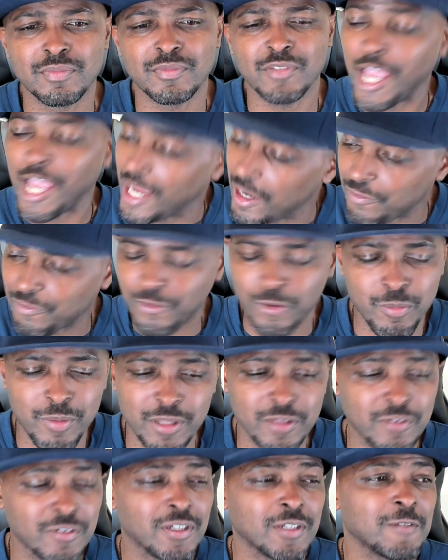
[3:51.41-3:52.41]
Hateful
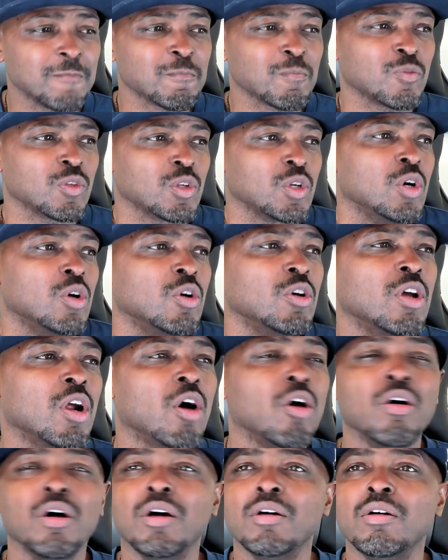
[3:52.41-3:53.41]
mother. You
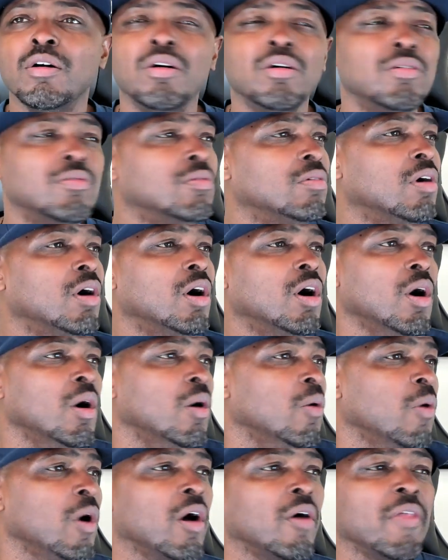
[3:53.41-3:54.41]
know,
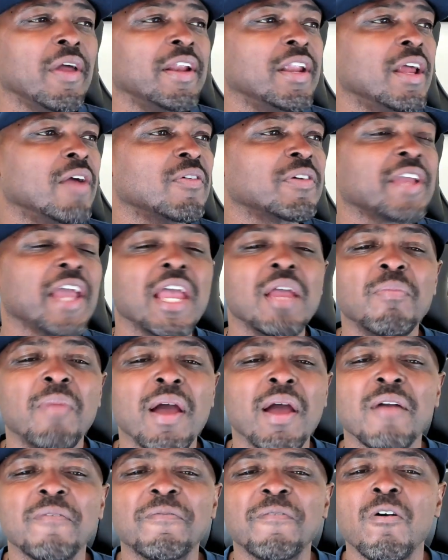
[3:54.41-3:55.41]
well, they never came
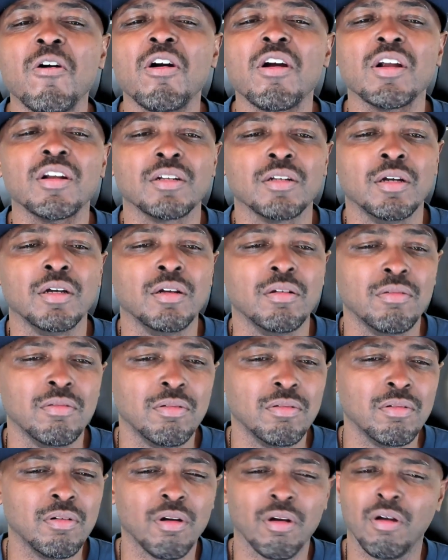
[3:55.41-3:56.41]
back for
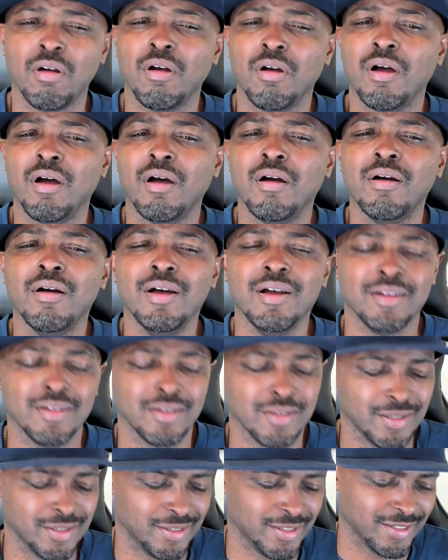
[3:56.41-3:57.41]

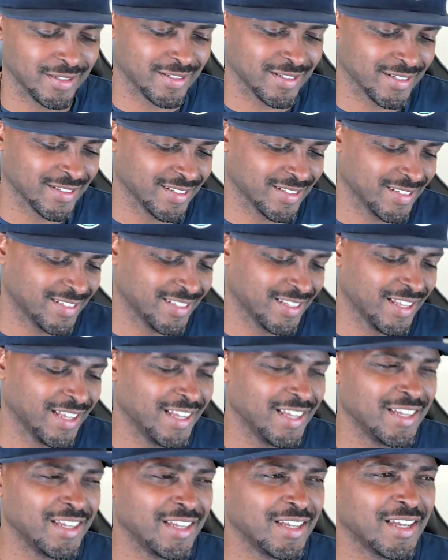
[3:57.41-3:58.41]
it.
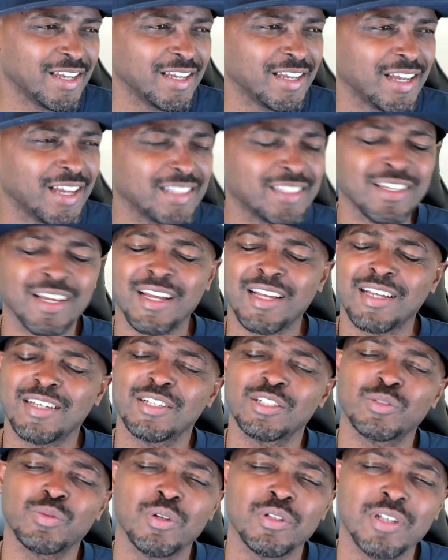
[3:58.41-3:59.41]
I could
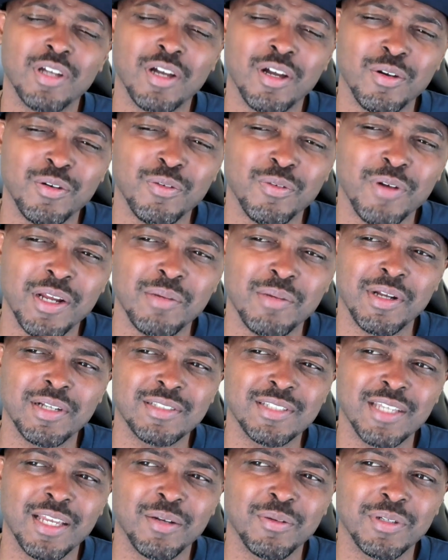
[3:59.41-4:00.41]
have swore y'all ran them
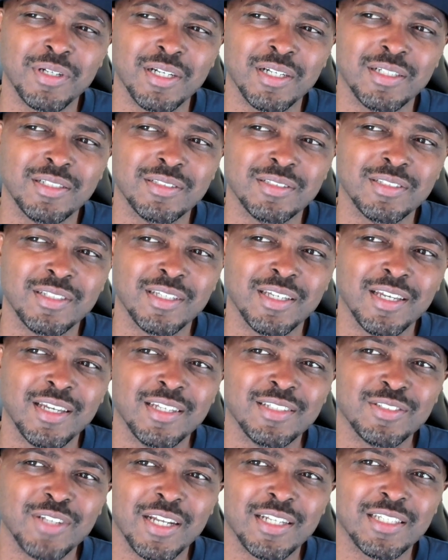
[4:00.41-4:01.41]
town with guns.
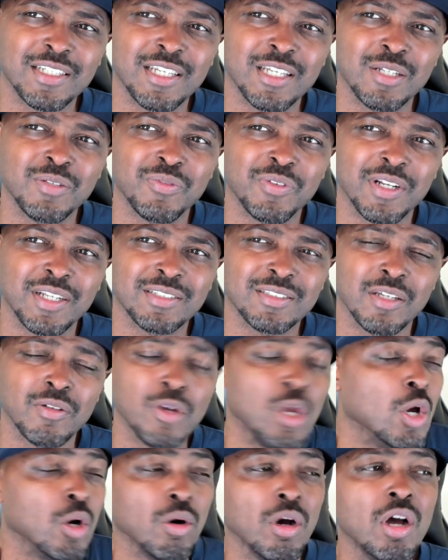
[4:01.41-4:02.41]
Tried to kill them for that
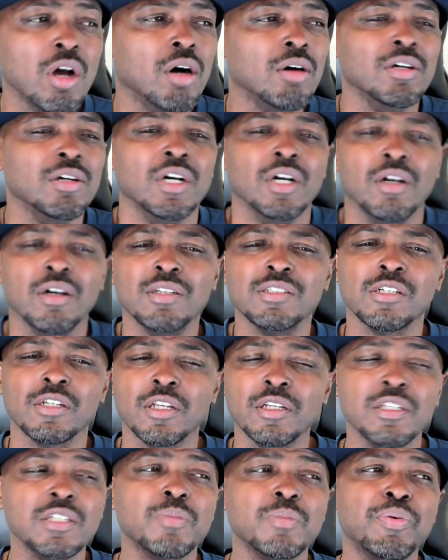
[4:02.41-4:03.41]
stuff. Well, they
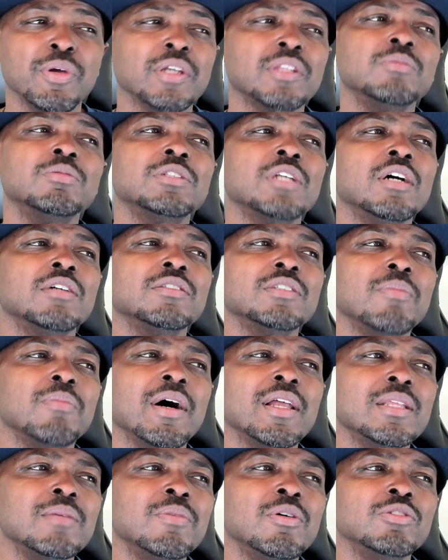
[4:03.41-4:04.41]
need to pick themselves up
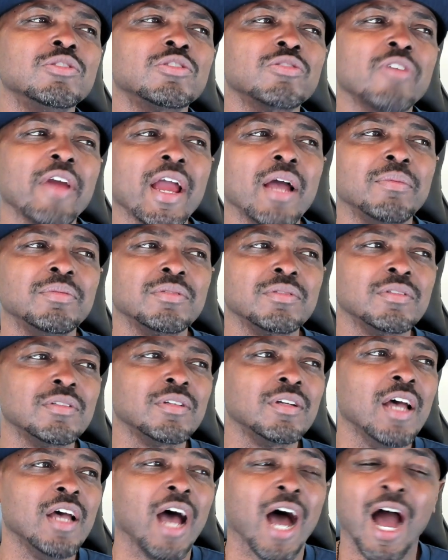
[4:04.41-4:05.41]
by the bootstraps.
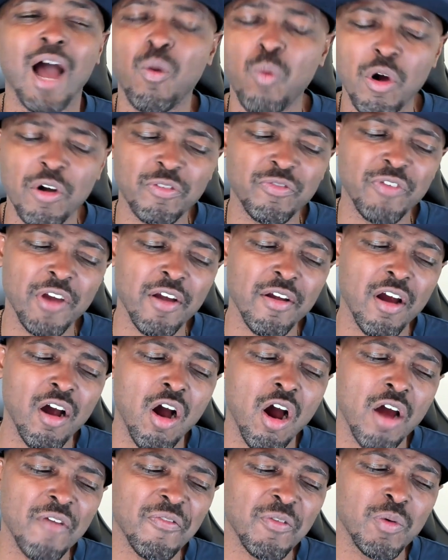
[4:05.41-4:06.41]
I worked very
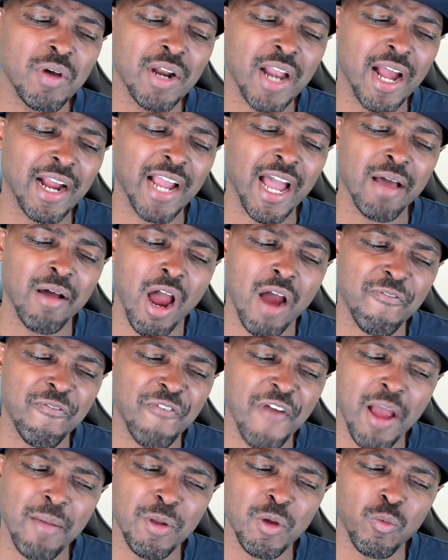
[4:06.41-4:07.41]
hard for what I got. Our
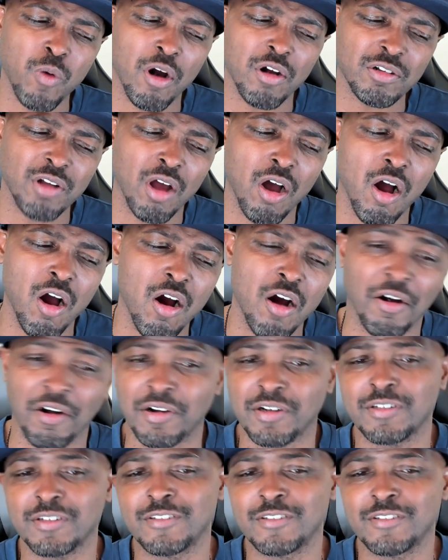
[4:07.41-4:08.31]
family worked hard.